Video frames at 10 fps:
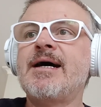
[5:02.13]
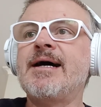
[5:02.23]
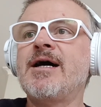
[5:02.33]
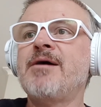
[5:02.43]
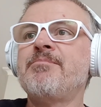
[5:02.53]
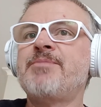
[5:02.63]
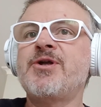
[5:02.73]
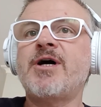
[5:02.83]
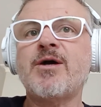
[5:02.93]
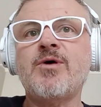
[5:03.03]

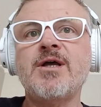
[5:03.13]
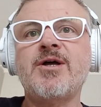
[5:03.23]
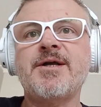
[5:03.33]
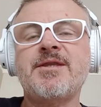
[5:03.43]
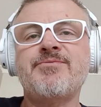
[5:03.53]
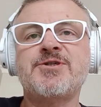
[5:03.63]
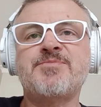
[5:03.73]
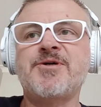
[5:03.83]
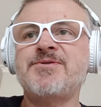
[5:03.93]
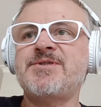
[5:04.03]
But I quite like the
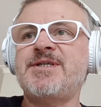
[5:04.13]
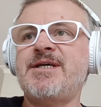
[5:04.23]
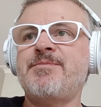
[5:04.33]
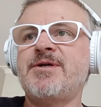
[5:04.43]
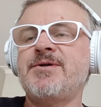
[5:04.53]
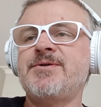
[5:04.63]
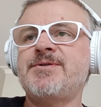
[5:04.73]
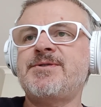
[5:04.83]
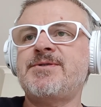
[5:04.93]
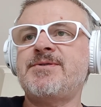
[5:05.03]
responses here
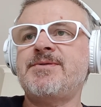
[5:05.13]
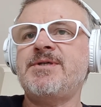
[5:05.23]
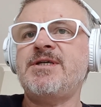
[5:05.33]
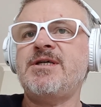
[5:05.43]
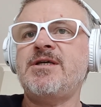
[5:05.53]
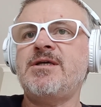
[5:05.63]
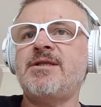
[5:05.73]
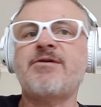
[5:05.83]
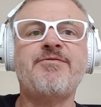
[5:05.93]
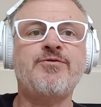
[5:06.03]
because
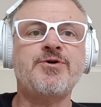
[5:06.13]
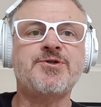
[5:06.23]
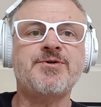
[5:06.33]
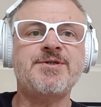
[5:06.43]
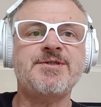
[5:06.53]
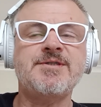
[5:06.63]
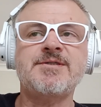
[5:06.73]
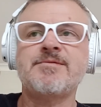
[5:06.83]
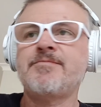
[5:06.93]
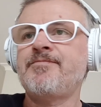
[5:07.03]
there are 4
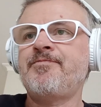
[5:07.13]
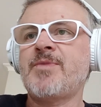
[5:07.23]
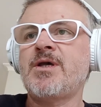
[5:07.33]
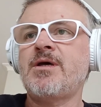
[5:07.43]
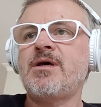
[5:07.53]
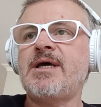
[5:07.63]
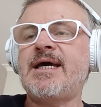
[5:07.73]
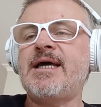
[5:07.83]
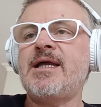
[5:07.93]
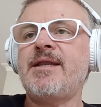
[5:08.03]
choices,
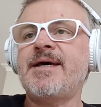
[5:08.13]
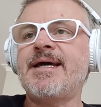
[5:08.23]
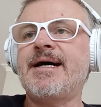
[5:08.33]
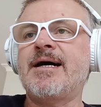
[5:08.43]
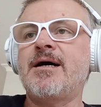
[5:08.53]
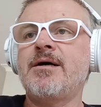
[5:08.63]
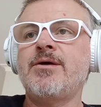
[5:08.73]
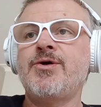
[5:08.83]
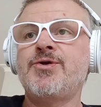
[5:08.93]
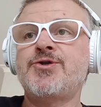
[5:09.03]
and they are
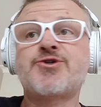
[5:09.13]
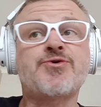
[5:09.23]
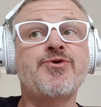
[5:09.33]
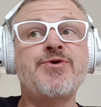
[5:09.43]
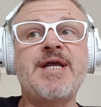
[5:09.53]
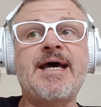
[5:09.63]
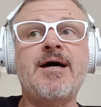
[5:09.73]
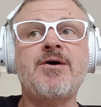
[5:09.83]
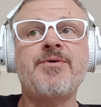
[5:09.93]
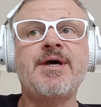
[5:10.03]
true
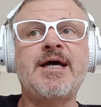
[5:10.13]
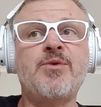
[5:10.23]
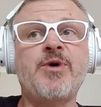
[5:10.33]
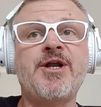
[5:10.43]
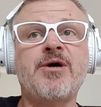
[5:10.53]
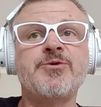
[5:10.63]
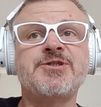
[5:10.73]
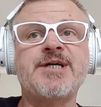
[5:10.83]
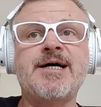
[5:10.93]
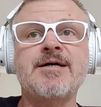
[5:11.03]
now and when I
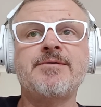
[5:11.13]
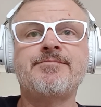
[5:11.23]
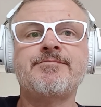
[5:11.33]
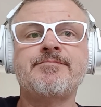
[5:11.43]
was young,